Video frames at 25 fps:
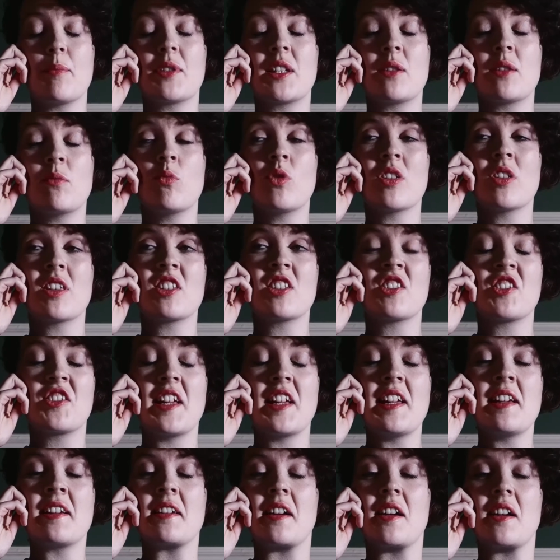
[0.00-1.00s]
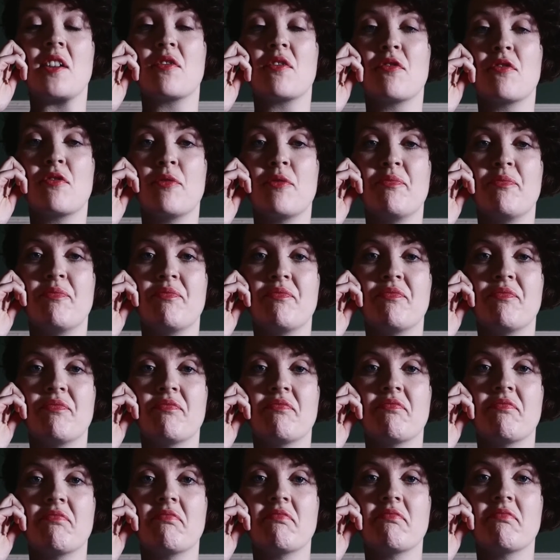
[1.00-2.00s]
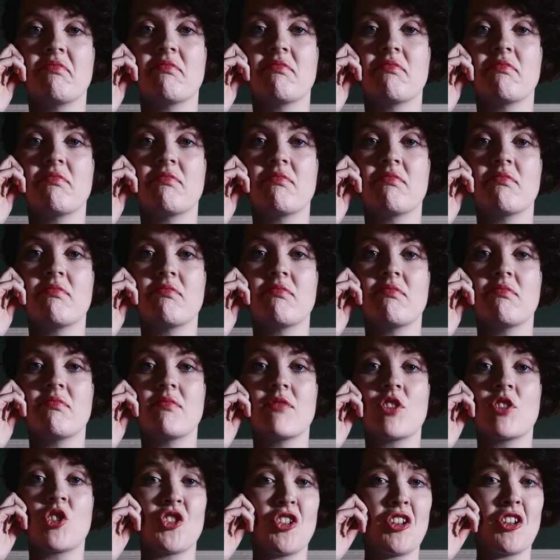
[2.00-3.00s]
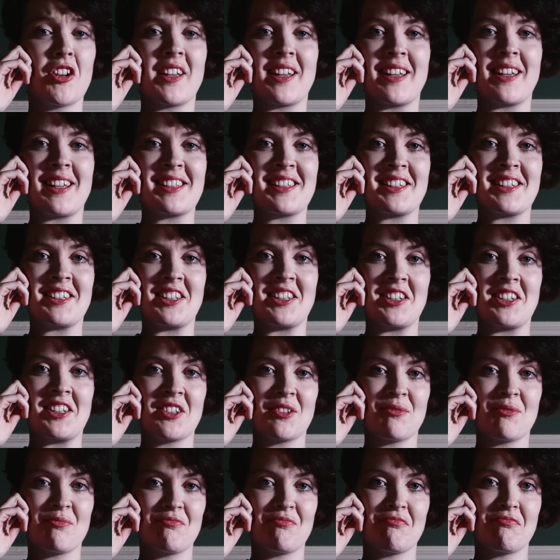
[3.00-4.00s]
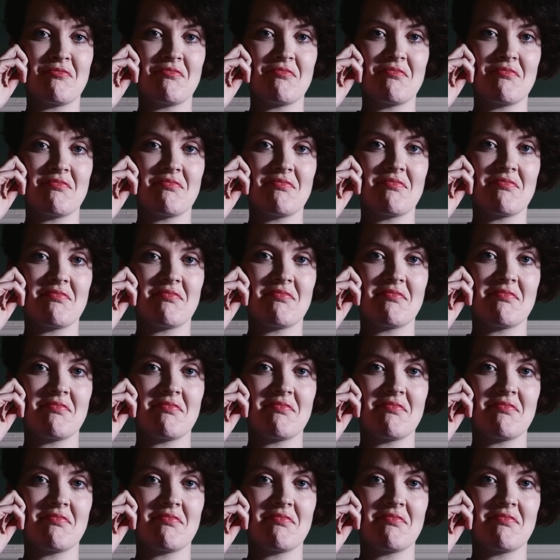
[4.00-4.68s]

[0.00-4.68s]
to your patients in this game, and you must decide if what they're telling you is the truth